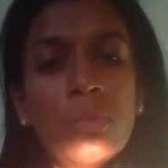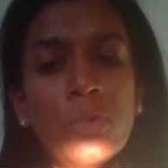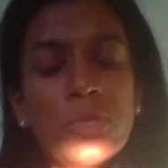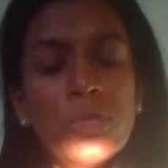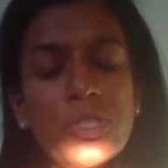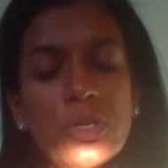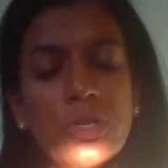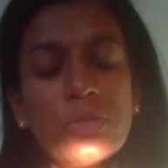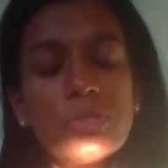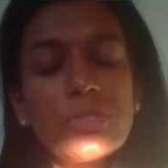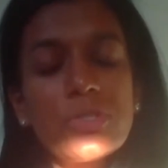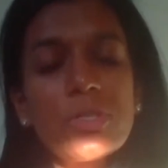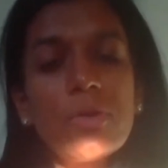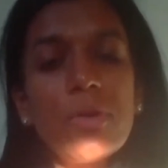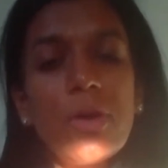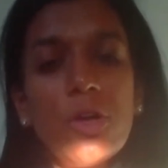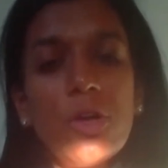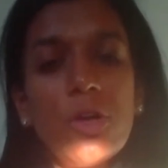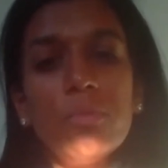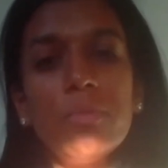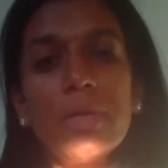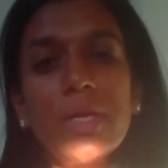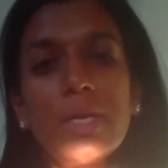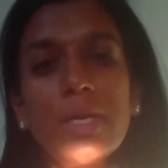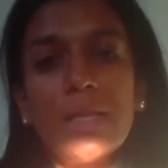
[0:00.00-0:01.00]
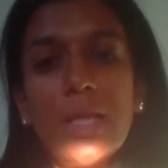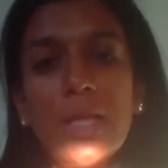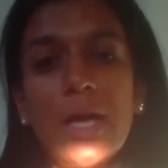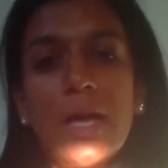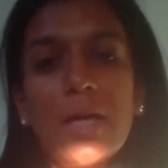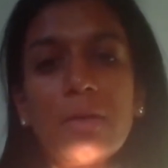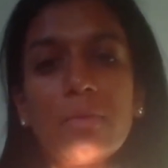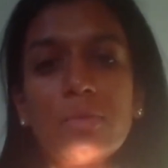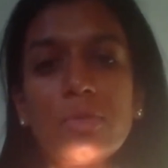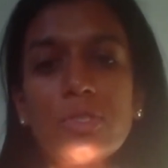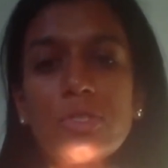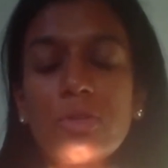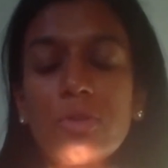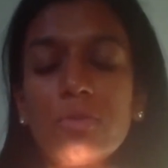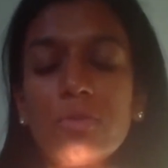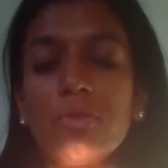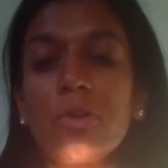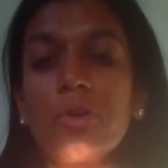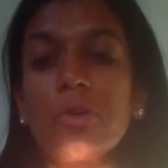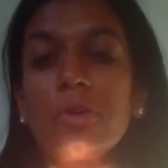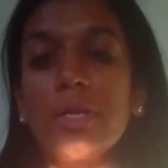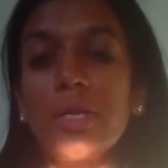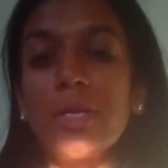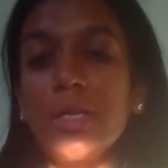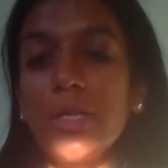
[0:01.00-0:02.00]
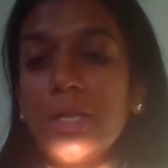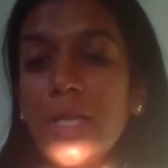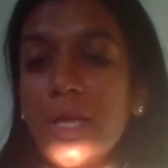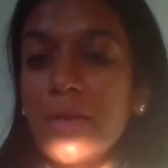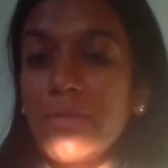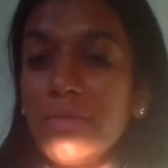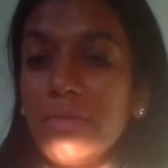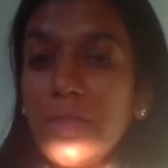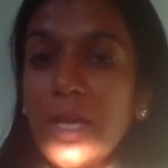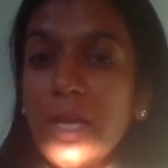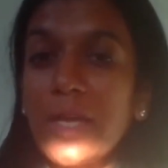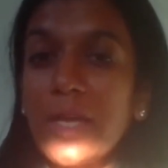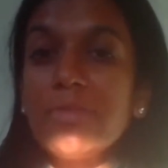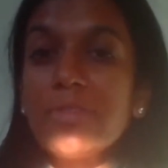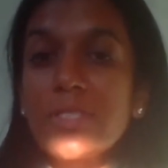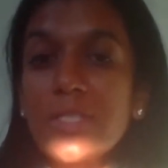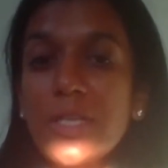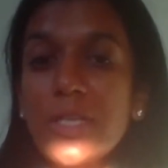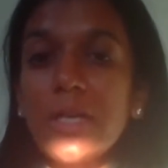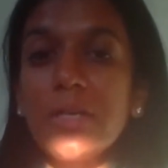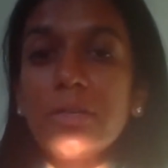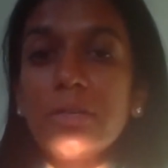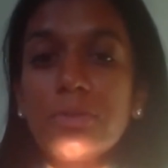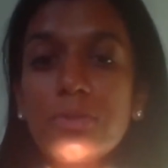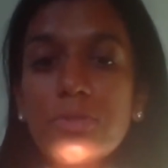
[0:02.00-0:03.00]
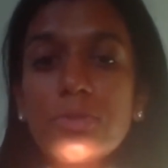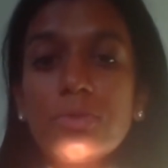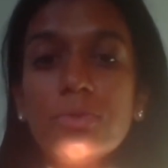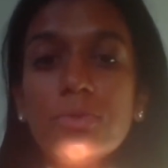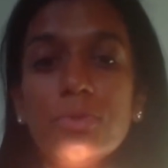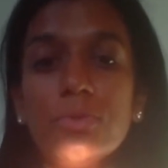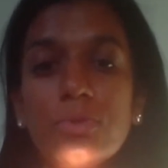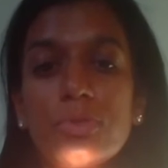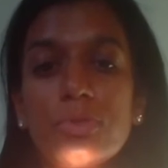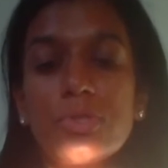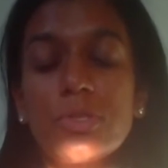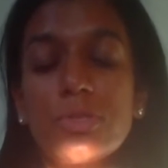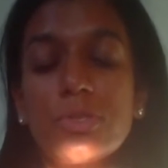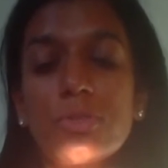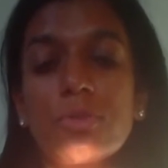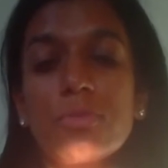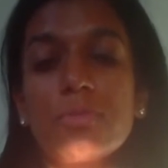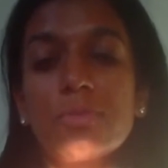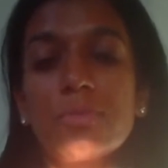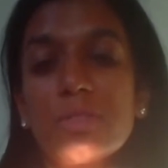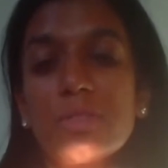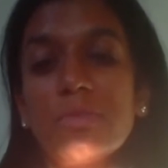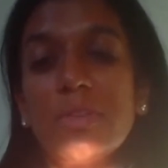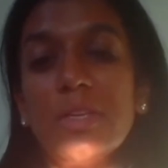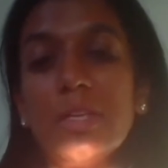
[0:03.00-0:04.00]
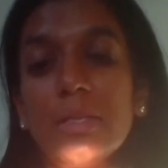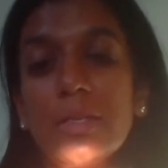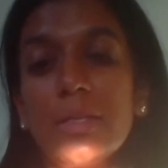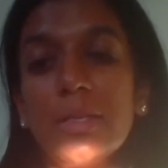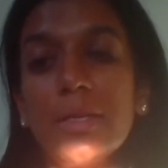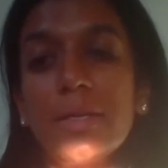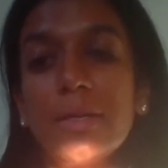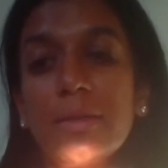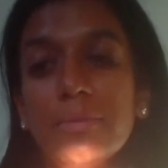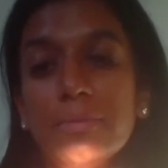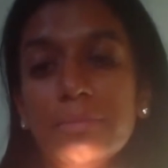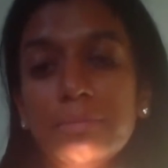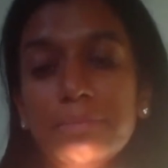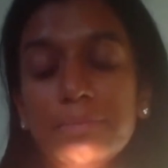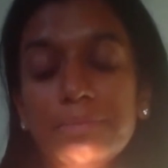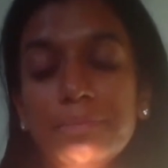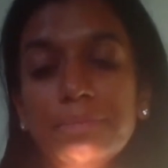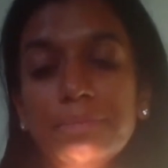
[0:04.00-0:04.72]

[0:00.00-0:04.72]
which also helped me a lot with sort of learning a lot of lifestyle tools in terms of healing.